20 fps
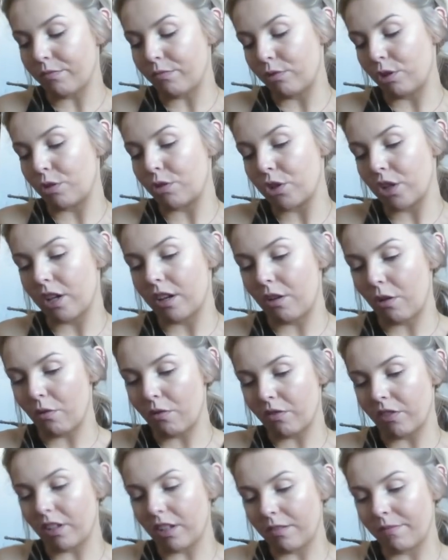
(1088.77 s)
ruche it
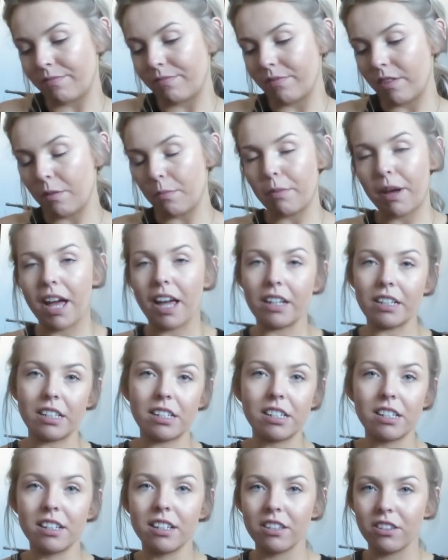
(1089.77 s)
over the
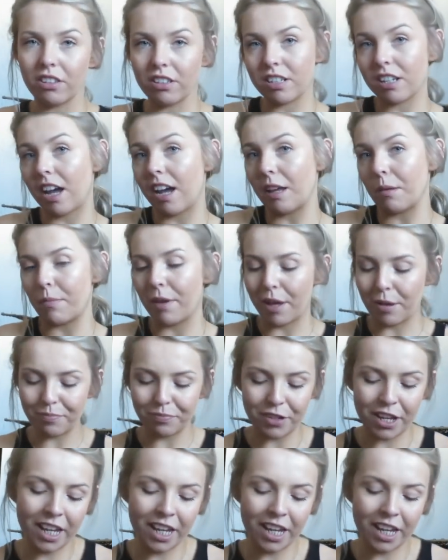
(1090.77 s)
band the tie bit